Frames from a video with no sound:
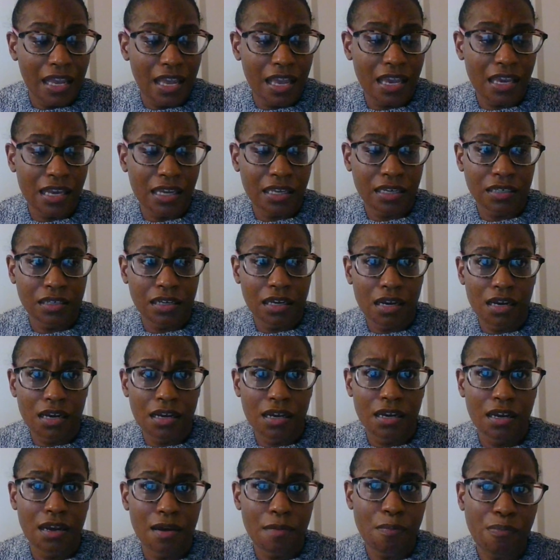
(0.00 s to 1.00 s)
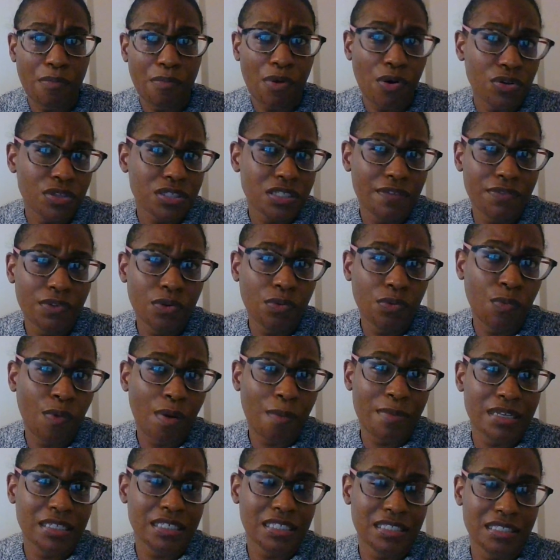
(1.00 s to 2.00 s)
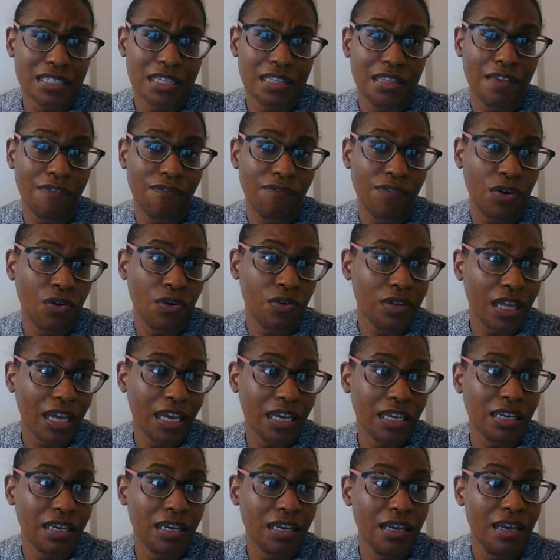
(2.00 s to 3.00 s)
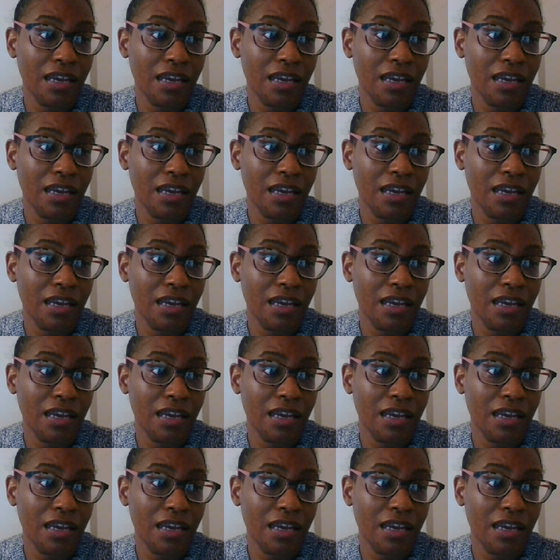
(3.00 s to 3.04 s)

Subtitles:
And most of the women said they felt like